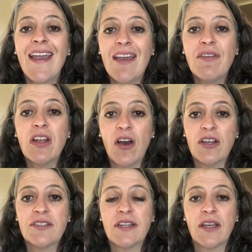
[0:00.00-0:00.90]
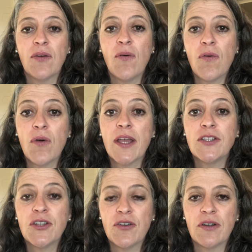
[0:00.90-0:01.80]
everlasting or
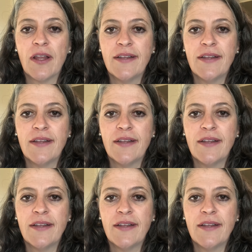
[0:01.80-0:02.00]
eternal.